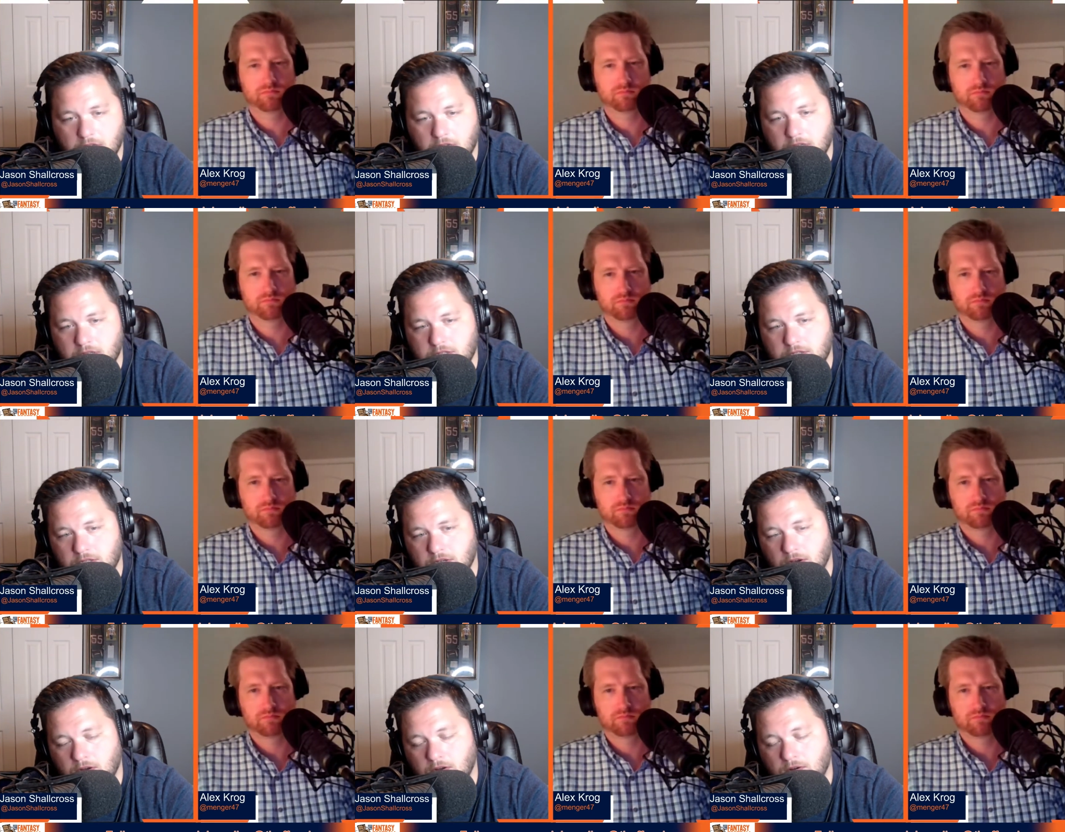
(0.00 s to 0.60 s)

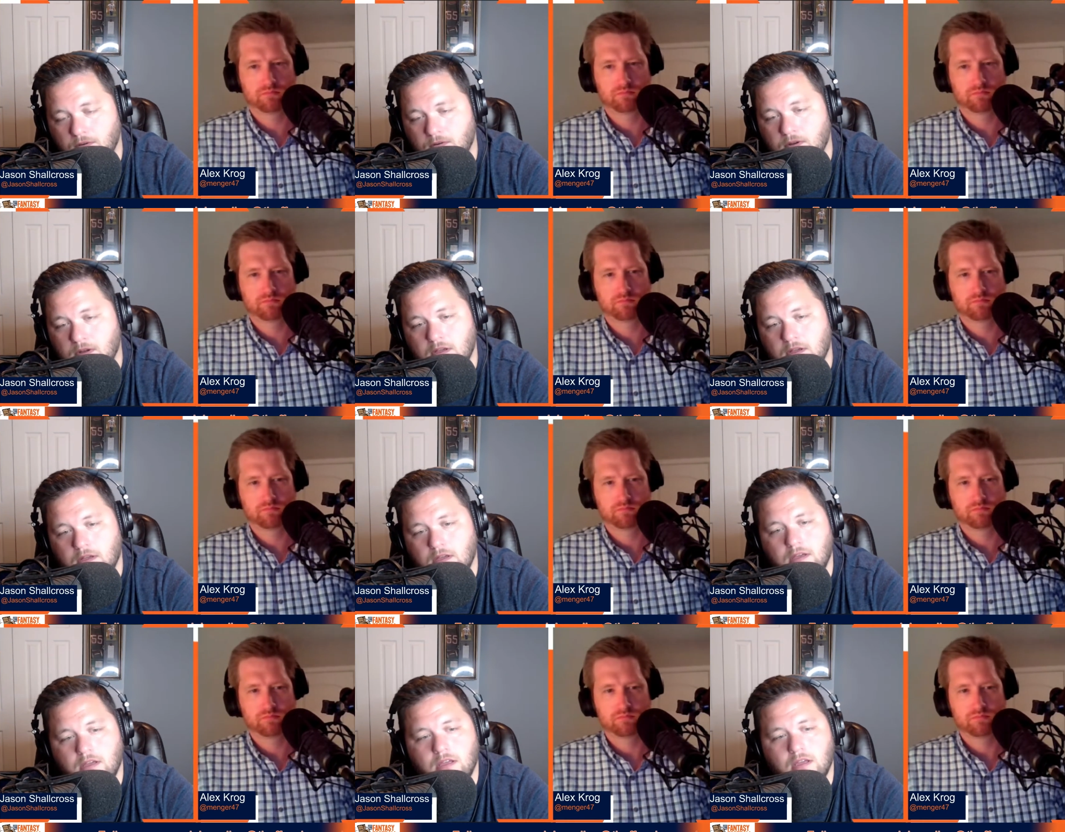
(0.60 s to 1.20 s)
Speaker 1: So
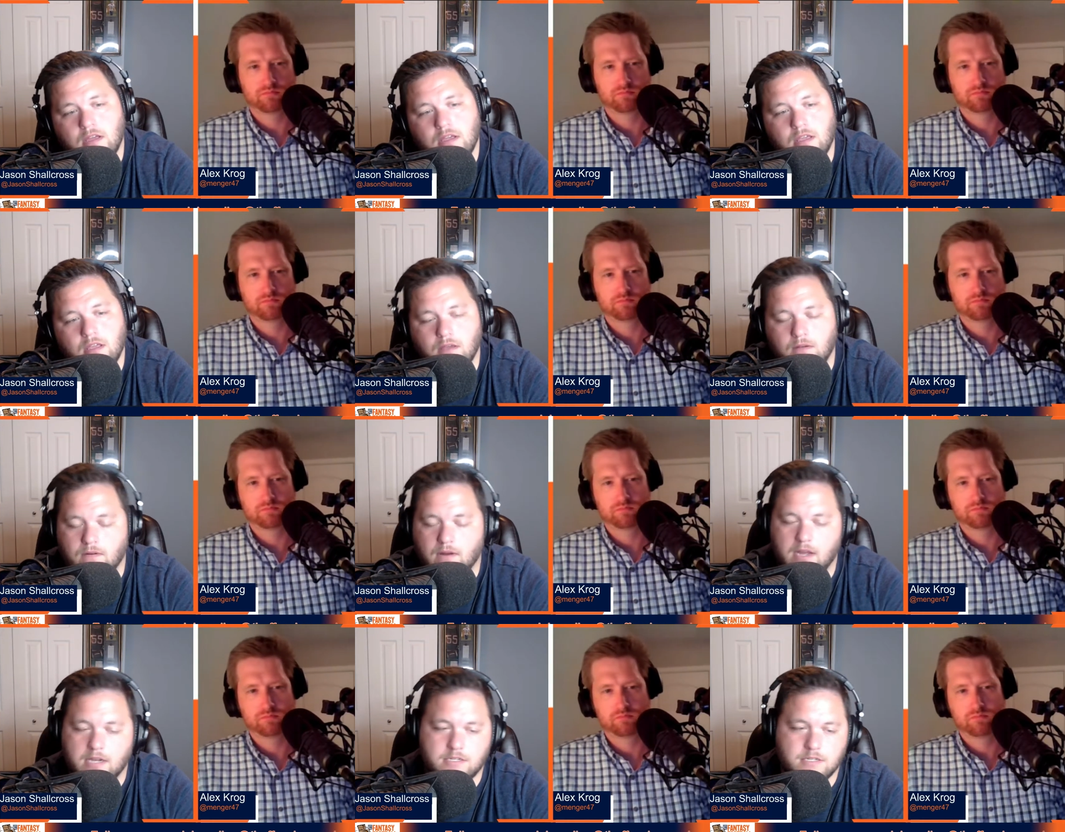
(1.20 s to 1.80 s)

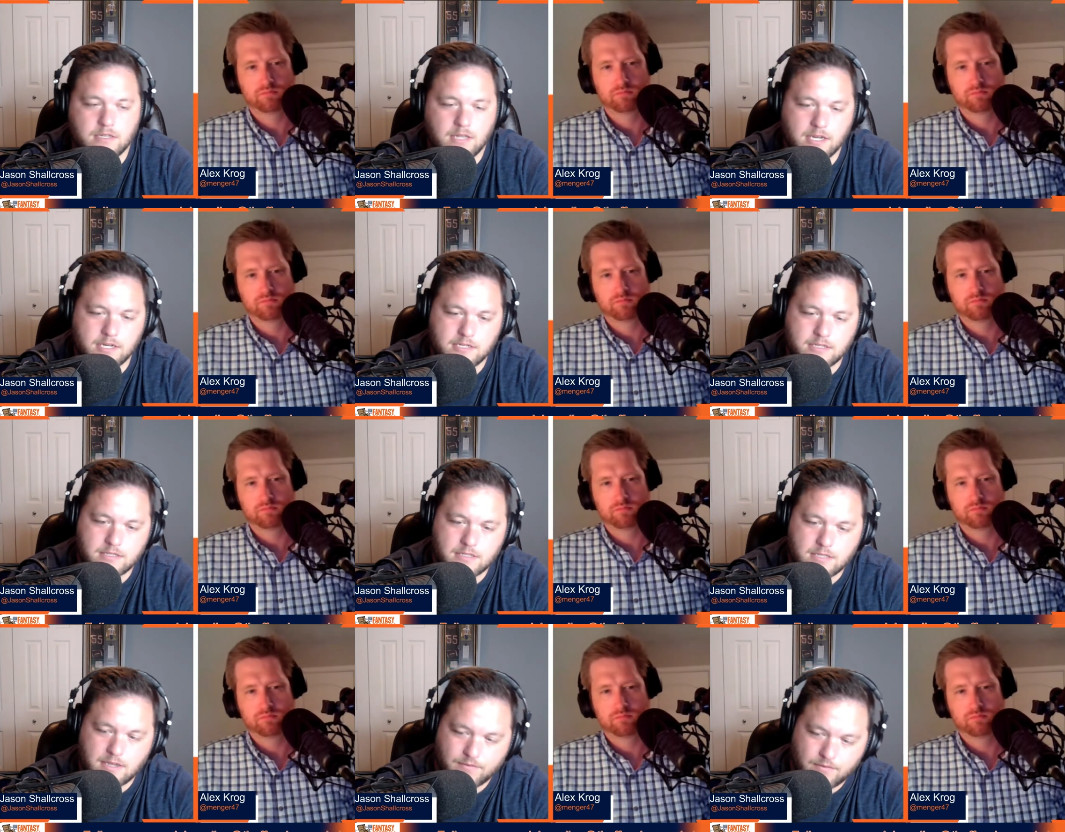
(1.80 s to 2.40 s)

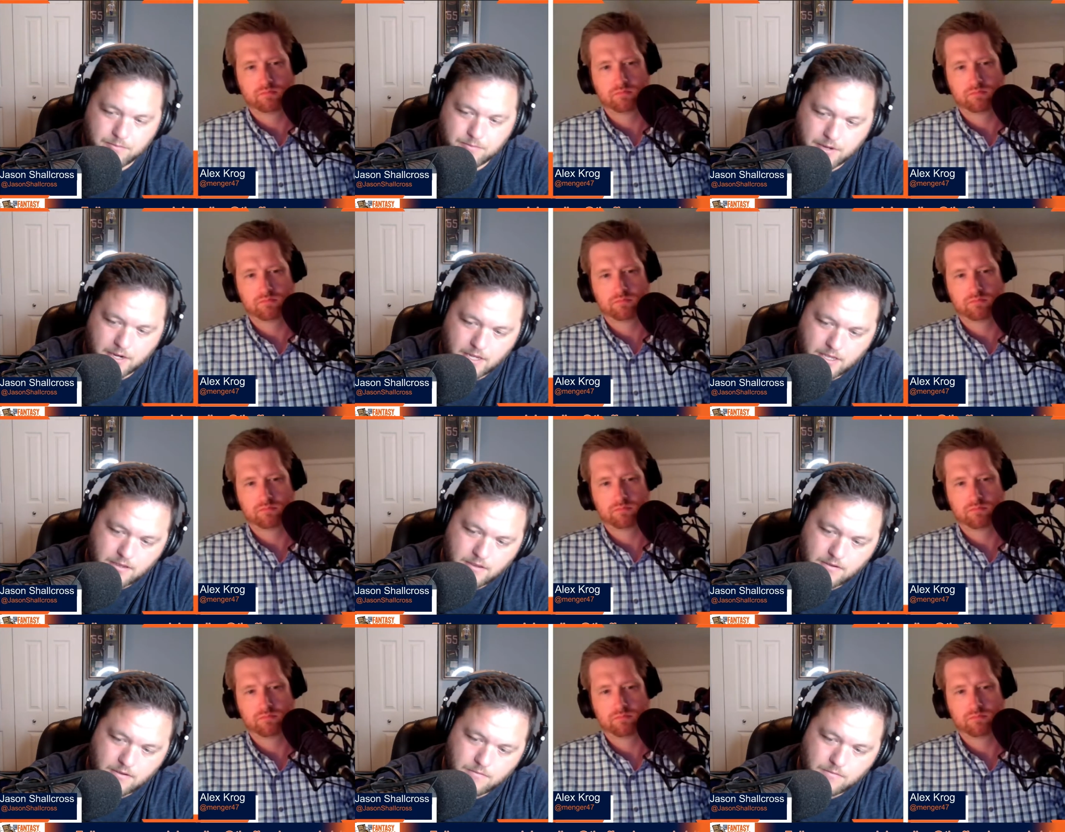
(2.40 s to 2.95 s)
congratulations, everybody.